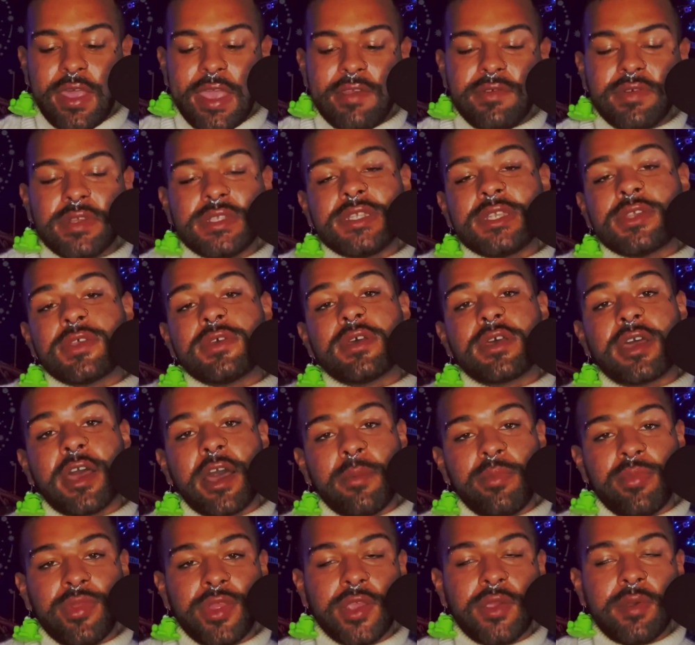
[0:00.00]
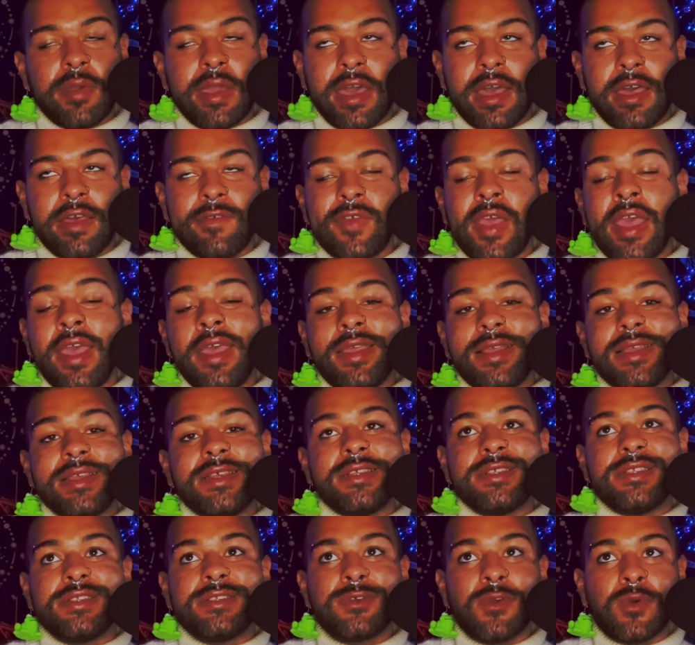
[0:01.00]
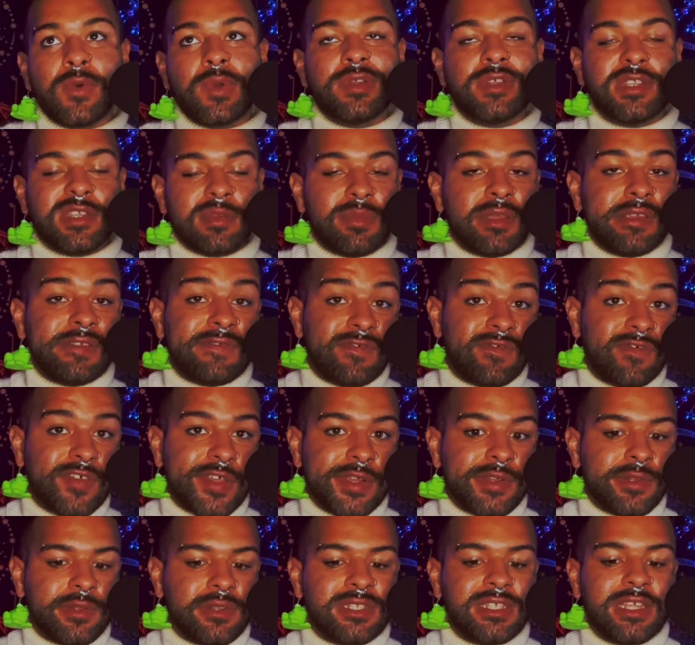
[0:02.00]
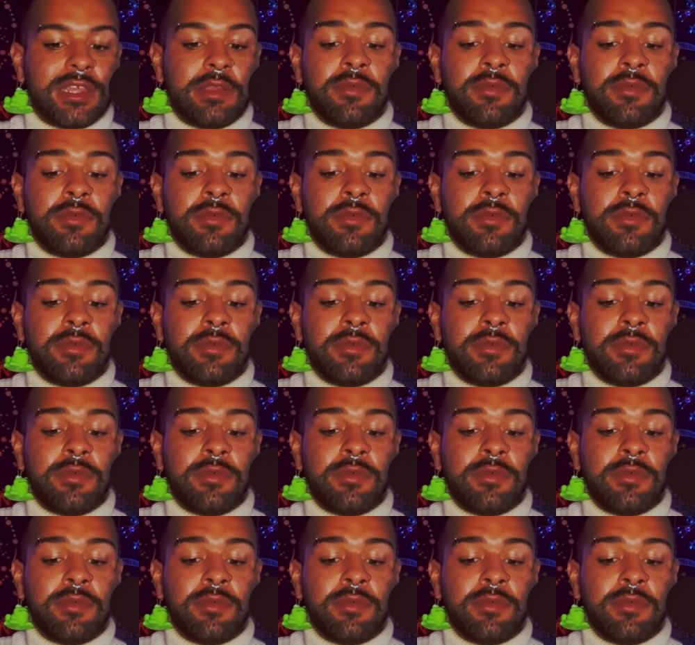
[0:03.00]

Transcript: Every single cup that you have is going to be filled,